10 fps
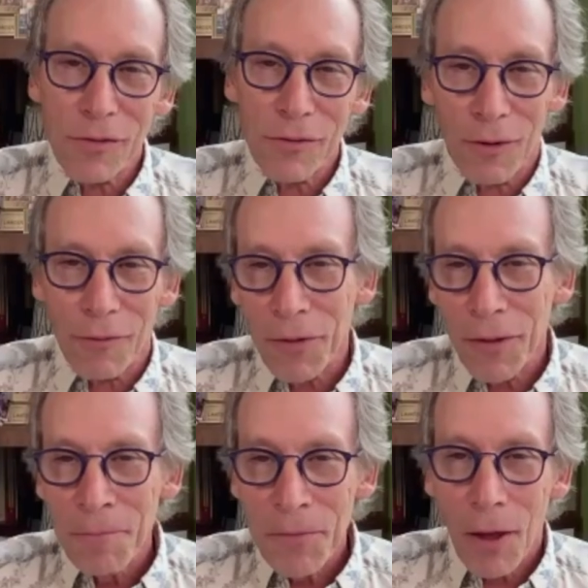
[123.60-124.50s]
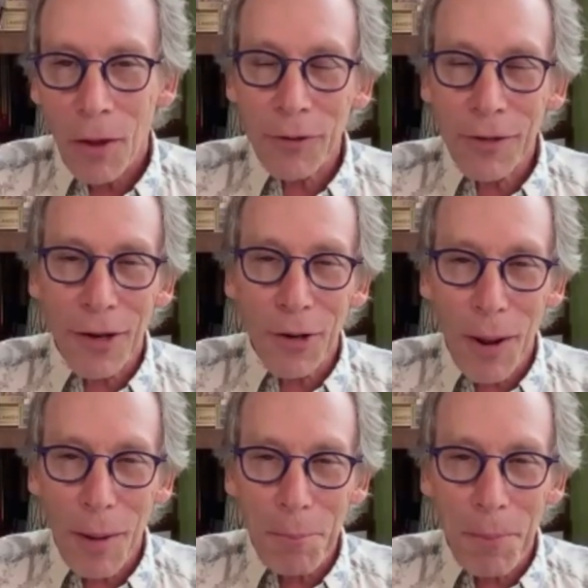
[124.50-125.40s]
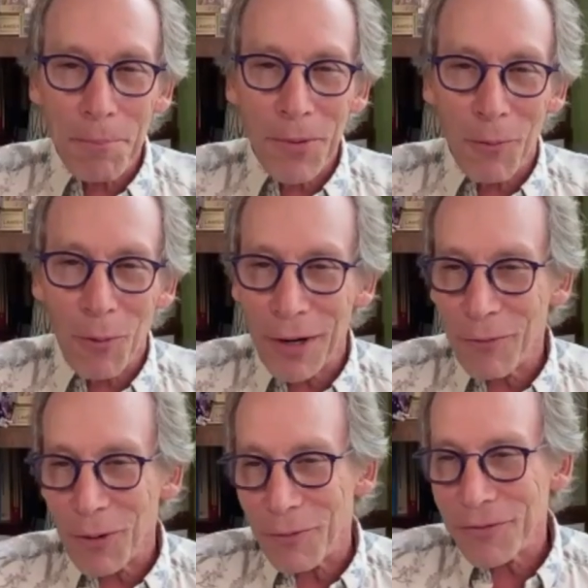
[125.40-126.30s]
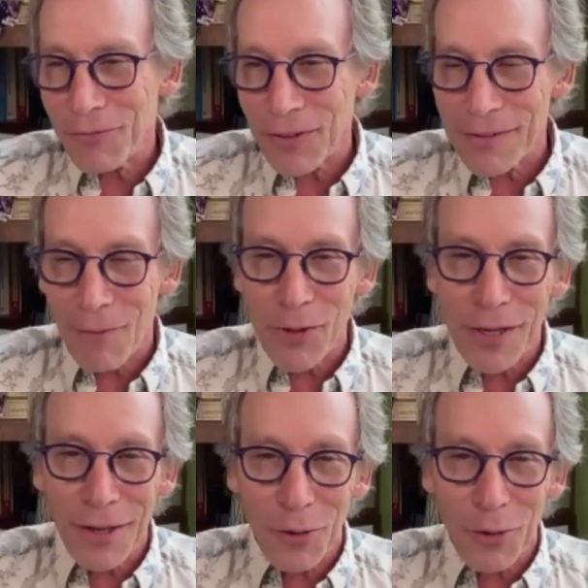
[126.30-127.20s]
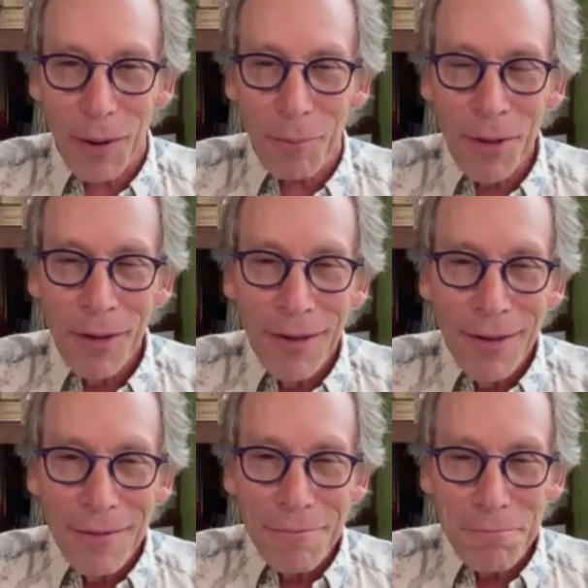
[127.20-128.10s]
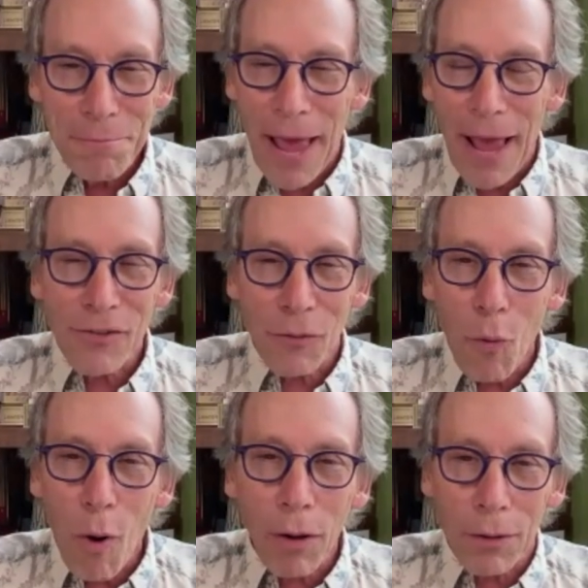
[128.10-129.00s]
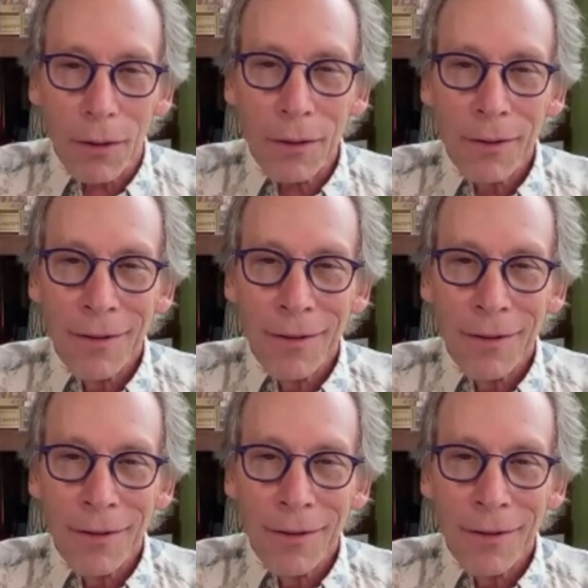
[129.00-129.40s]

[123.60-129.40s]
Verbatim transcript: sort of one hundred kilogram or whatever, seventy kilogram bags of water.